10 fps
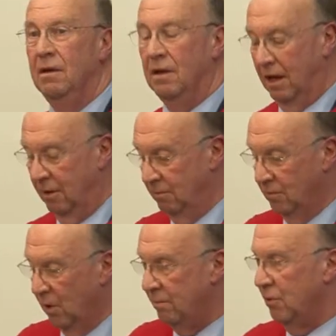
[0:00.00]

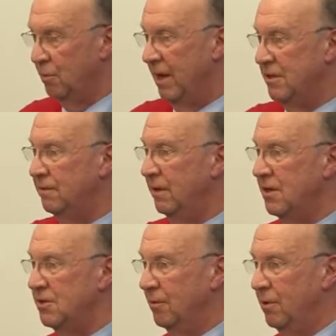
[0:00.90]
When broadband's
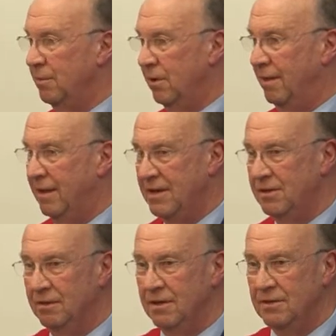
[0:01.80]
finished, I want to plot that
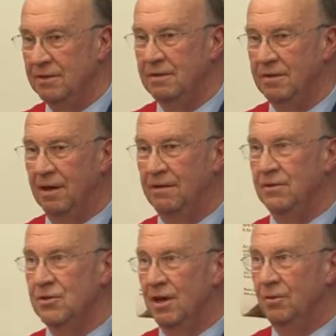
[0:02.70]
on this curve
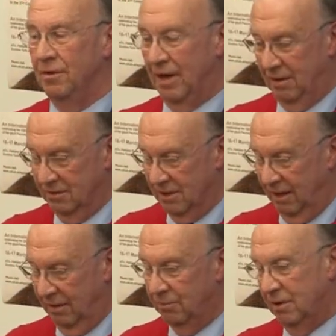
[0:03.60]
and show what that looks
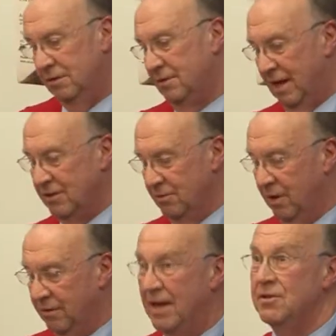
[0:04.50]
like, because, as it
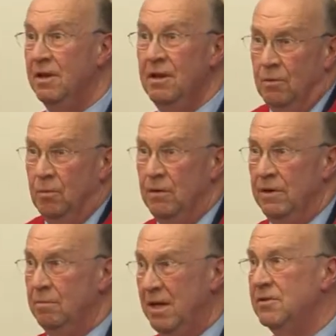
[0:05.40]
were, that's
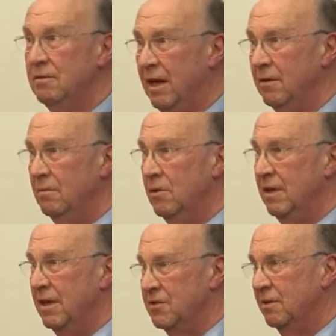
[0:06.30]
moving bits around and
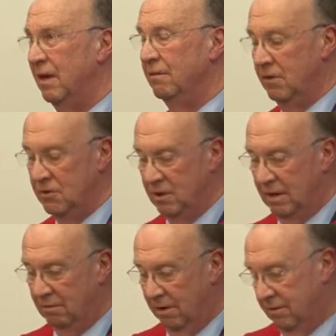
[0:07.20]
moving us around
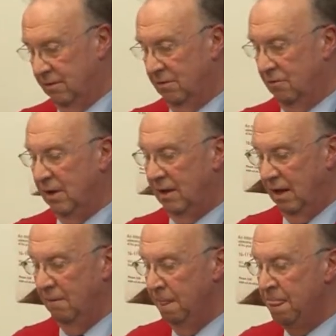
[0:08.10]
virtually rather than
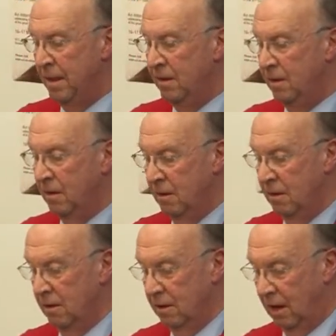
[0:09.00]
really.
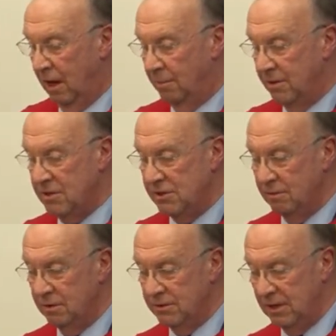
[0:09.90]
But as you
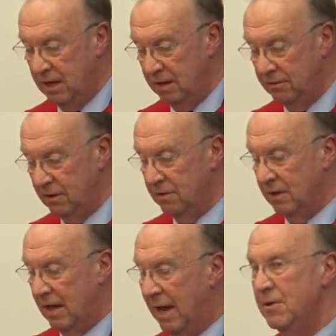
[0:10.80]
can see,
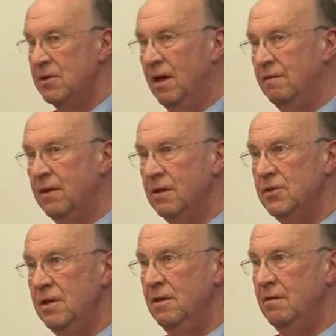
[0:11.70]
the appetite for
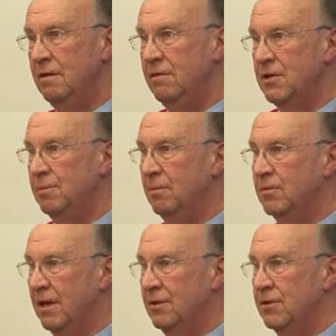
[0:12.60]
continued investment
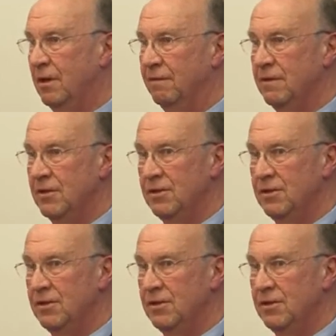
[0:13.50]
tails off as a